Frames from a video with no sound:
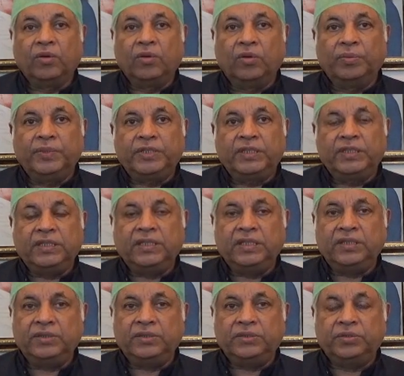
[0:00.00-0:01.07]

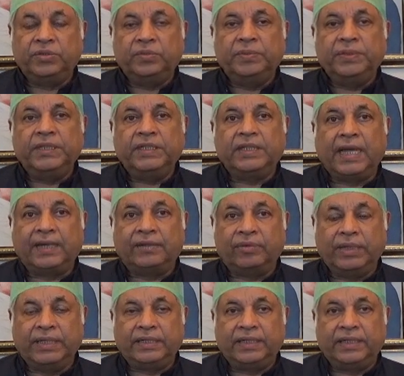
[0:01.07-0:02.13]
Obesity should be
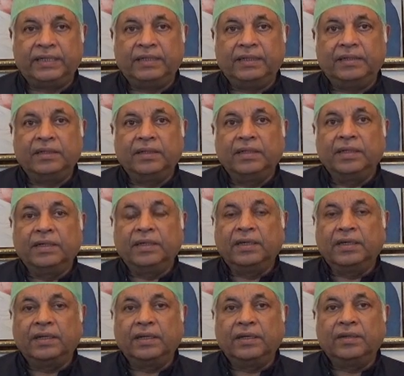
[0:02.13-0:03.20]
calculated
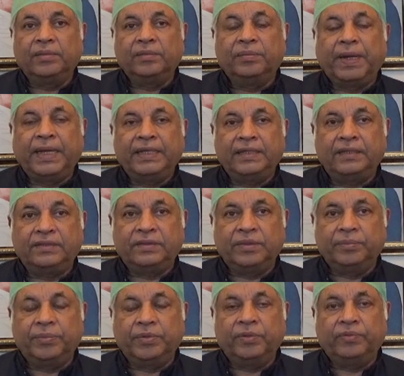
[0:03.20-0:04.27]
by a
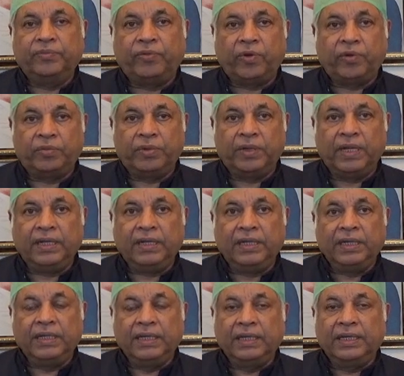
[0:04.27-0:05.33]
simple formula,
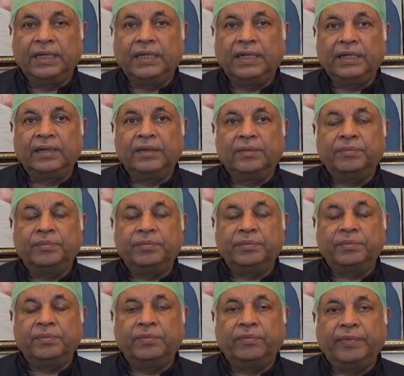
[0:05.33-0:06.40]
uh,
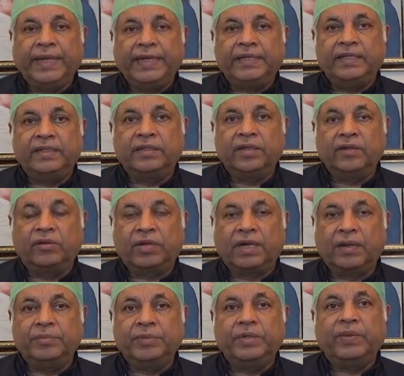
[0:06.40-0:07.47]
weight in
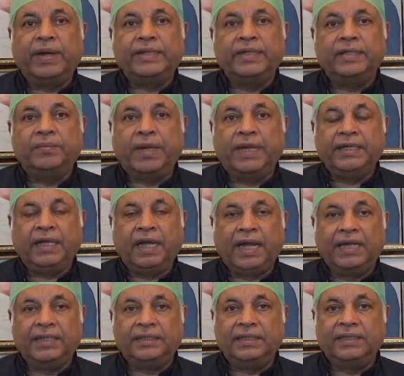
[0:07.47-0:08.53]
kilogram divided by
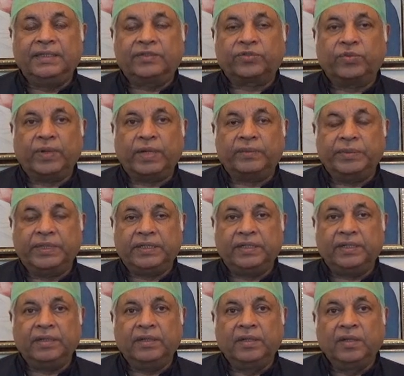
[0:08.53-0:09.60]
height in square
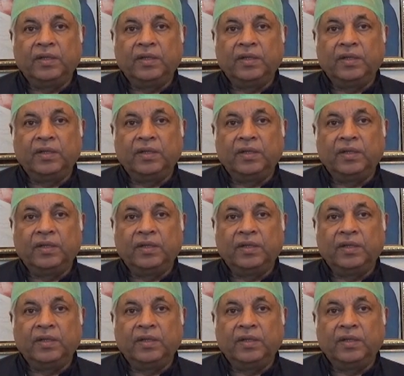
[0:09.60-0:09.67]
meter,